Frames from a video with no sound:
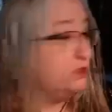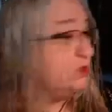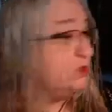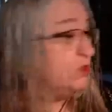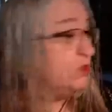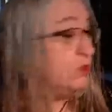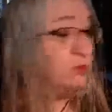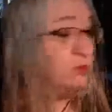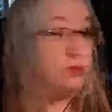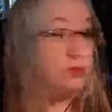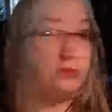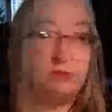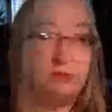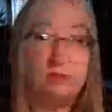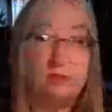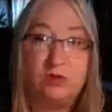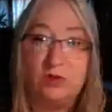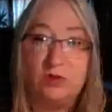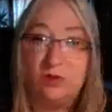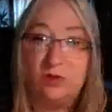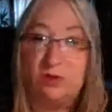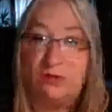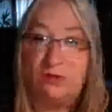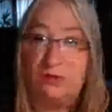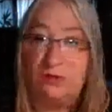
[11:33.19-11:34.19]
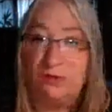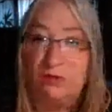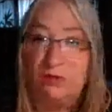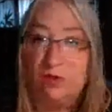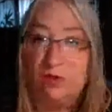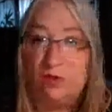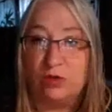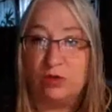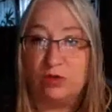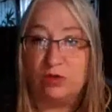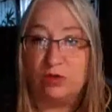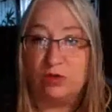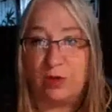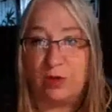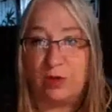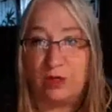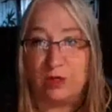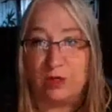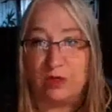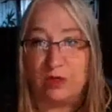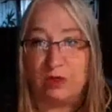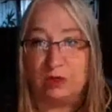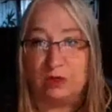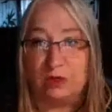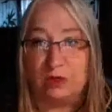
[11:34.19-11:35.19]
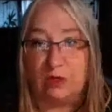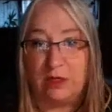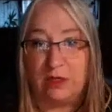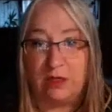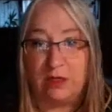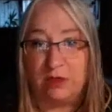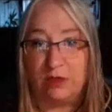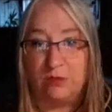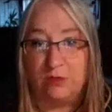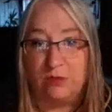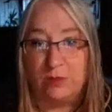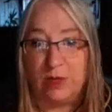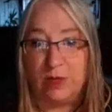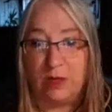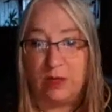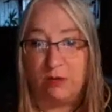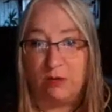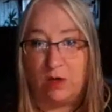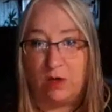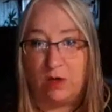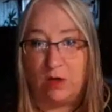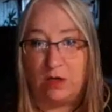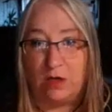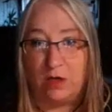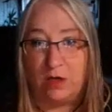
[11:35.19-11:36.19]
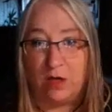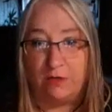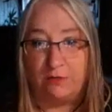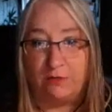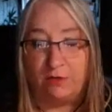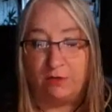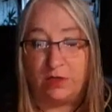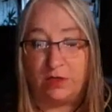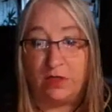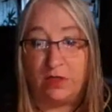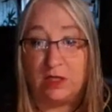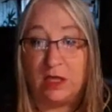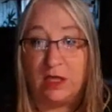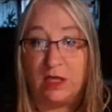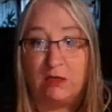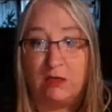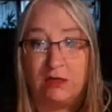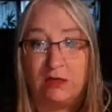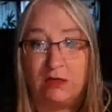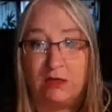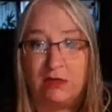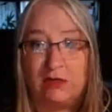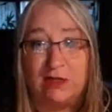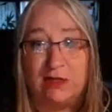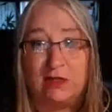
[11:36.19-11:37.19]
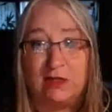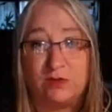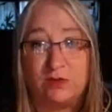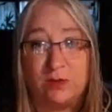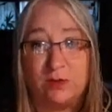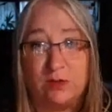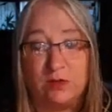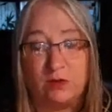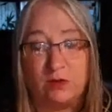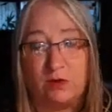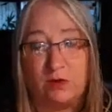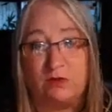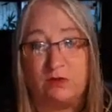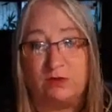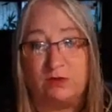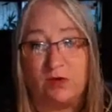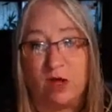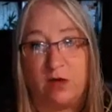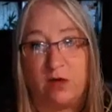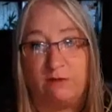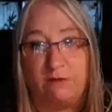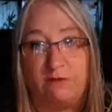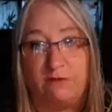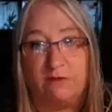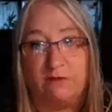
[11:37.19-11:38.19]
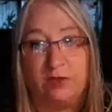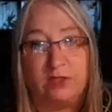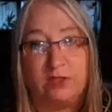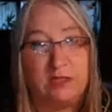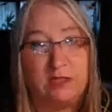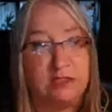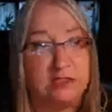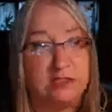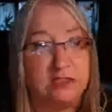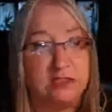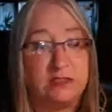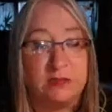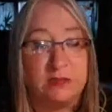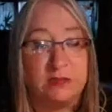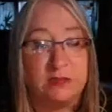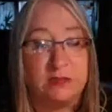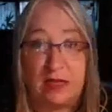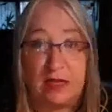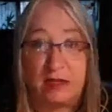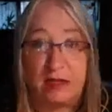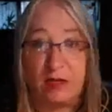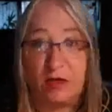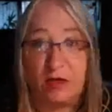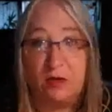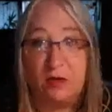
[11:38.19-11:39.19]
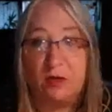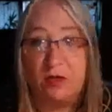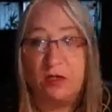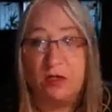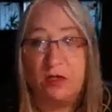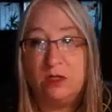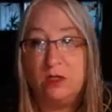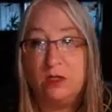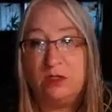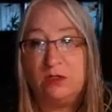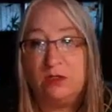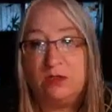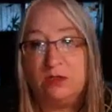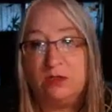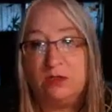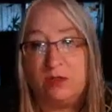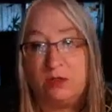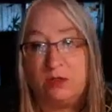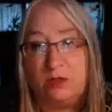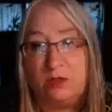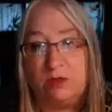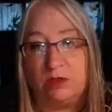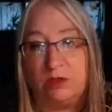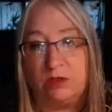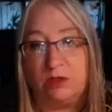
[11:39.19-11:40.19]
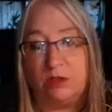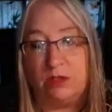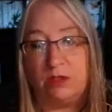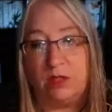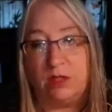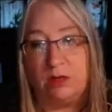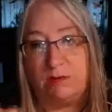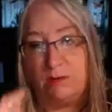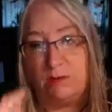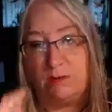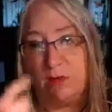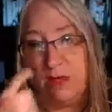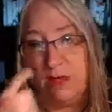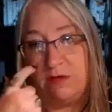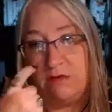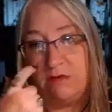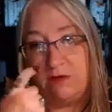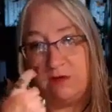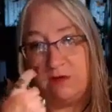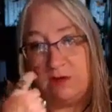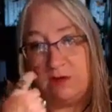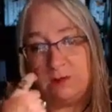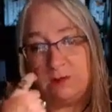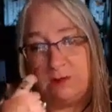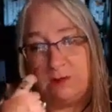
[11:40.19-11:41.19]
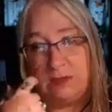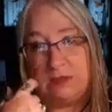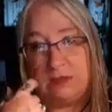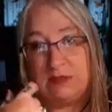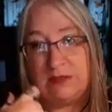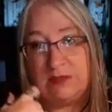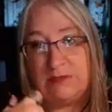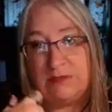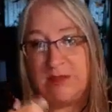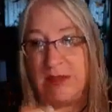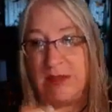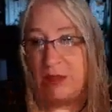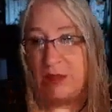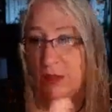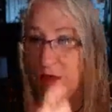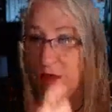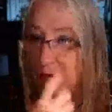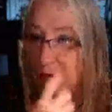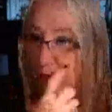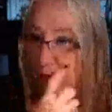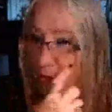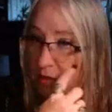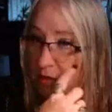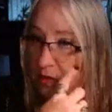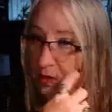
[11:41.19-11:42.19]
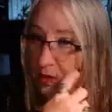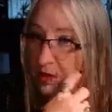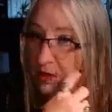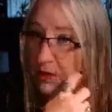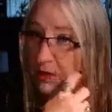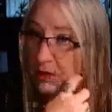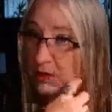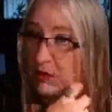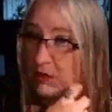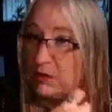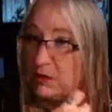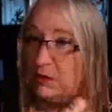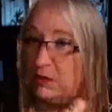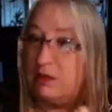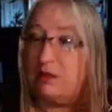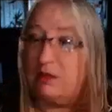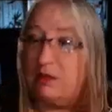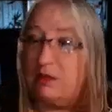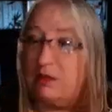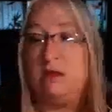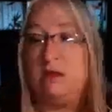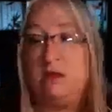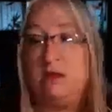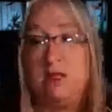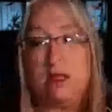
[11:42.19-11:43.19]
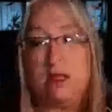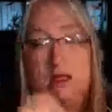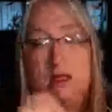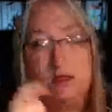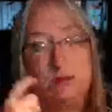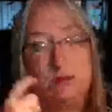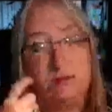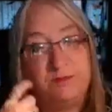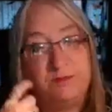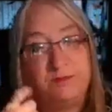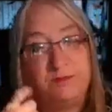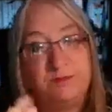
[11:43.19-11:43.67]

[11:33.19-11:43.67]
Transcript: So some sort of food or drink that you may want an offering. The other thing that's really great for offering is tobacco. So you could have a little bit of tobacco in there.